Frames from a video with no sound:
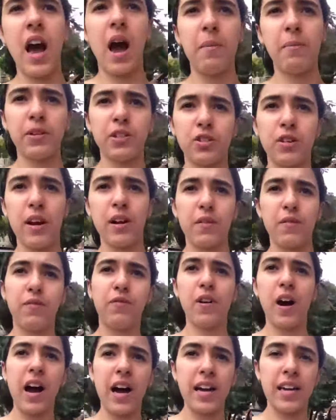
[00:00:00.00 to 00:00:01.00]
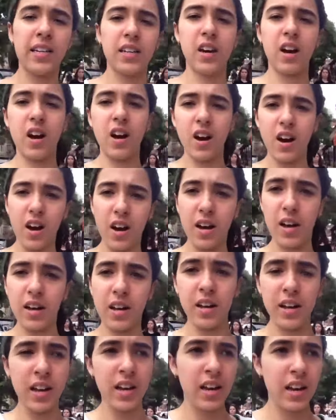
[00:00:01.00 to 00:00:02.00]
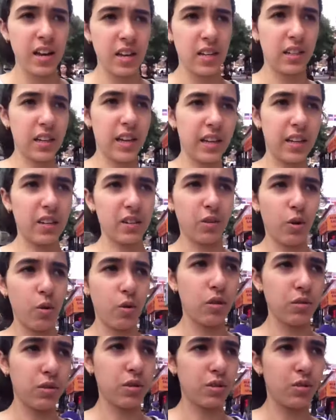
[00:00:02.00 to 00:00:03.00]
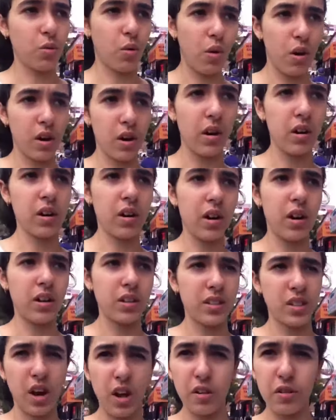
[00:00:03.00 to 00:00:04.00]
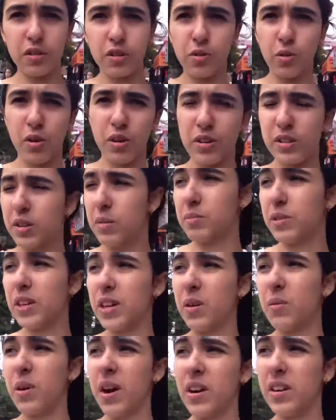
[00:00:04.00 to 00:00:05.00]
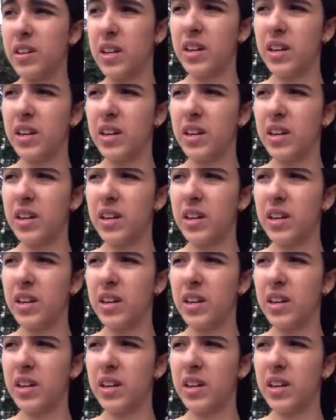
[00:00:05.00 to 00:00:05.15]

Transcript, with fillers: I'm gonna try to find uh, like a local store, a dollar store or something around